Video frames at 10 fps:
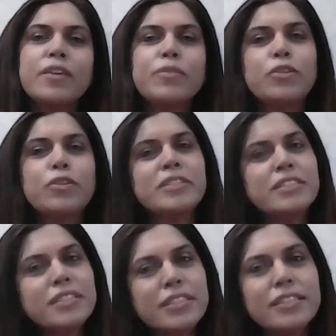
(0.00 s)
We do
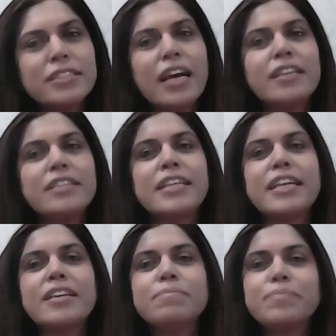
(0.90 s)
business
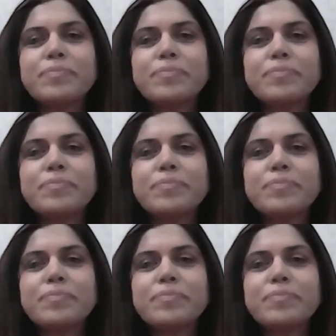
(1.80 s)
consulting.